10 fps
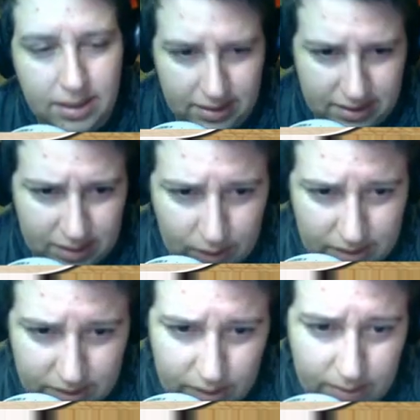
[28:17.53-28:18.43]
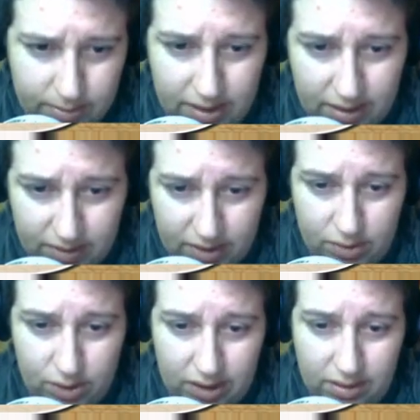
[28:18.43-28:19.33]
Lizzie crossed her arms and lifted her
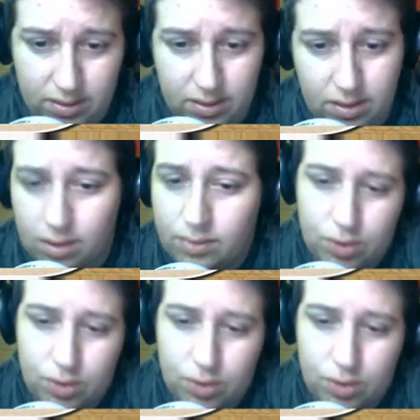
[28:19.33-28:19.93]
chin. Cove